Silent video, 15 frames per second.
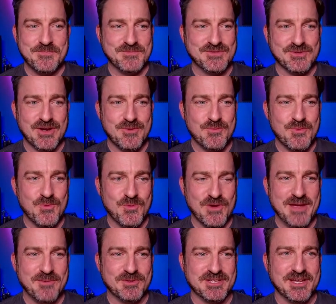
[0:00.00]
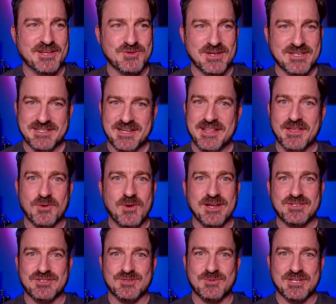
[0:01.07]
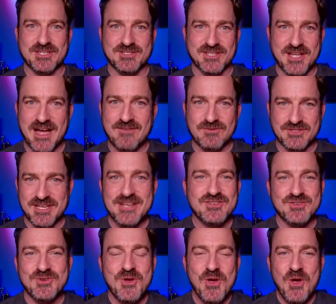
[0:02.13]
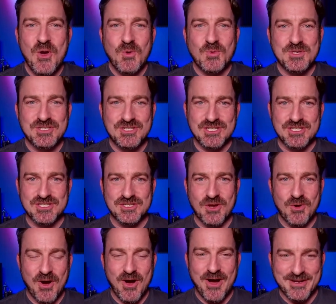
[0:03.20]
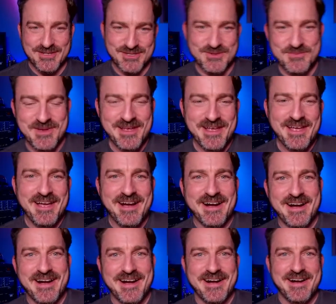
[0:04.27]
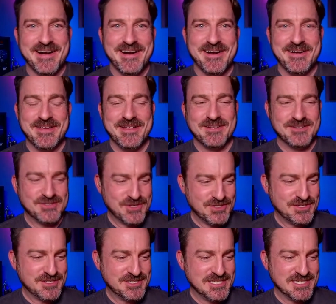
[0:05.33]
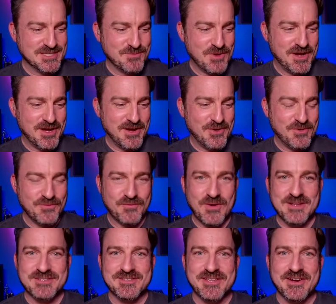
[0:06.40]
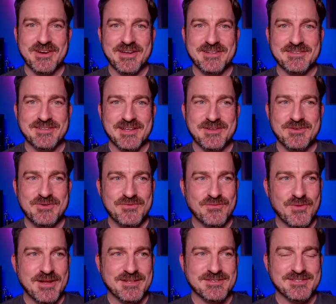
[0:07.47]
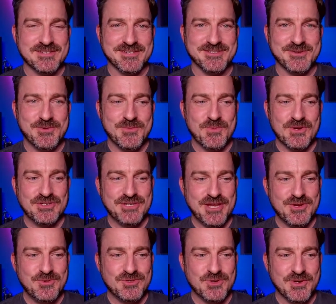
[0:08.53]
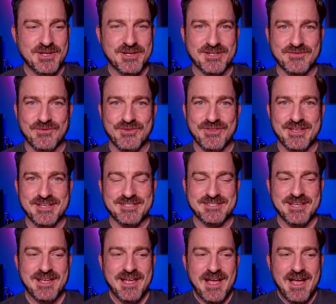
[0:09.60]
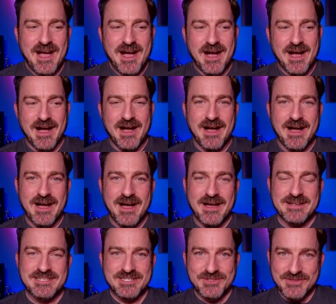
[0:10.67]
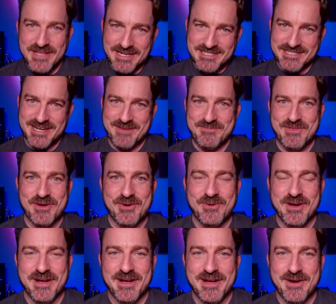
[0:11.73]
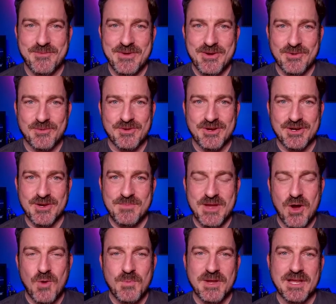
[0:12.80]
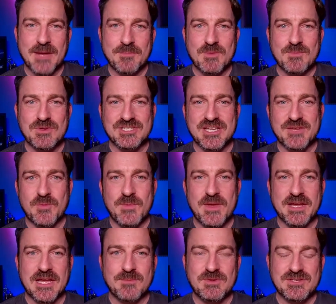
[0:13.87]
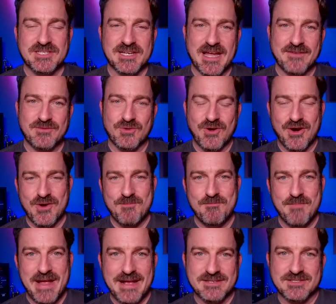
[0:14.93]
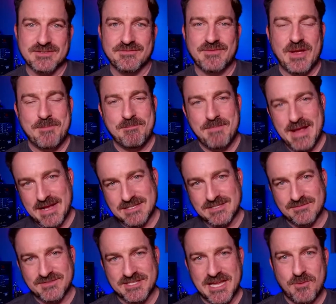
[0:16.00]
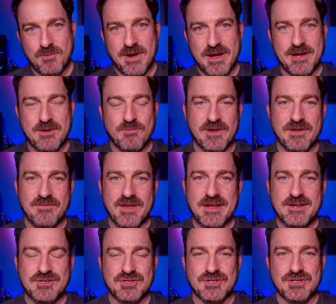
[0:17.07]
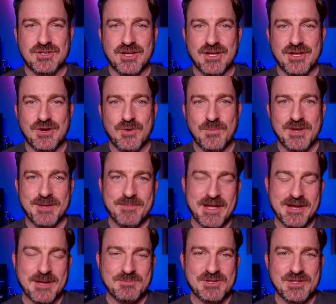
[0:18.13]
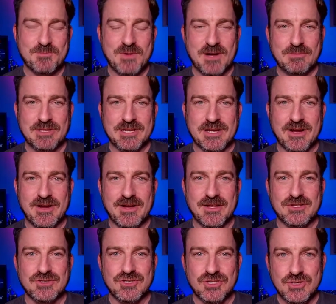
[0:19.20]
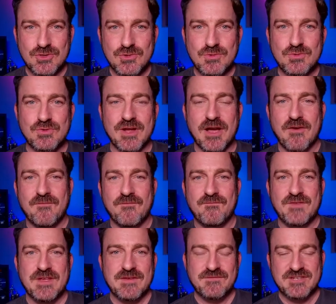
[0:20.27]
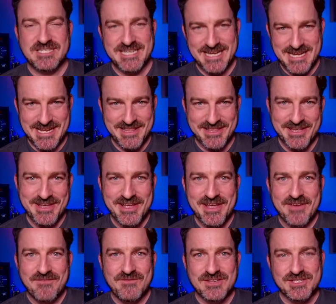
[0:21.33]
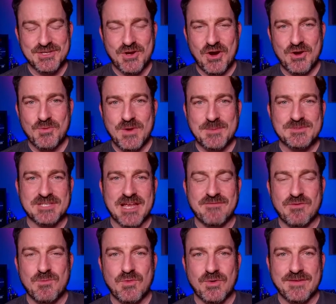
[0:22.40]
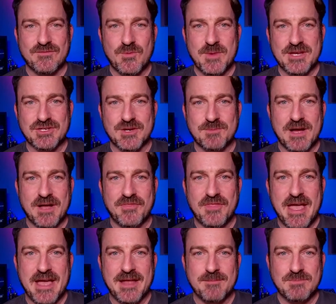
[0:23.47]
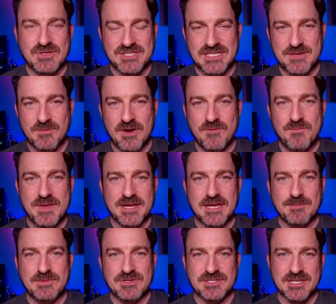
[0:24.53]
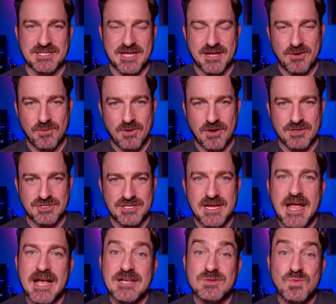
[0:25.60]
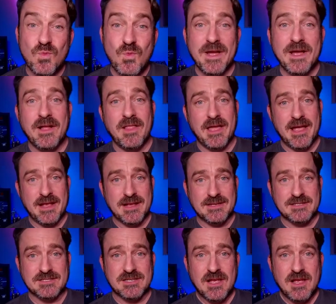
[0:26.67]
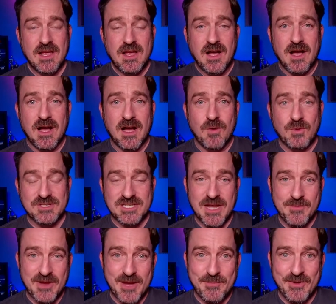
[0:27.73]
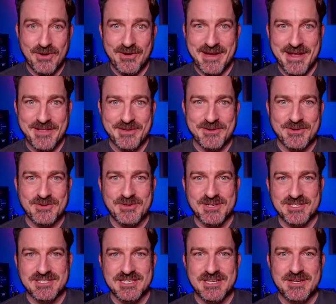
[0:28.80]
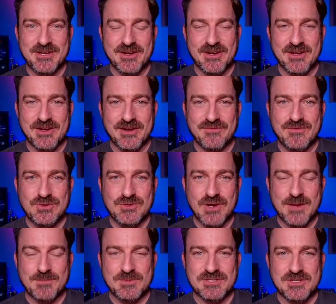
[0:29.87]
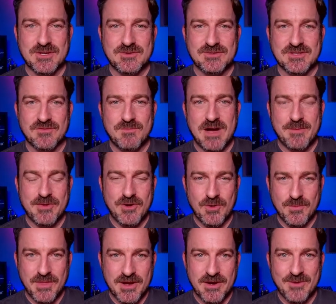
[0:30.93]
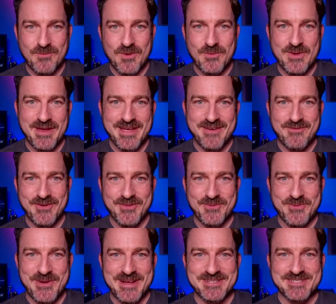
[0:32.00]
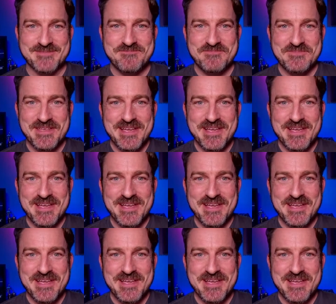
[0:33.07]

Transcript: sorry we weren't able to address any of the questions because the conversation was just so awesome. And it's good to see some old friends there and new friends. So we appreciate you joining us for this. Until next time, though, we are going to be opening up the Museum of Making Music after our massive, massive site-wide renovation, opening back up to the public on June 15th. Visit our website for more information about that, museumofmakingmusic.org, as well as what's coming up on our calendar. You can see future episodes of Mom at Home there and what we have on the horizon.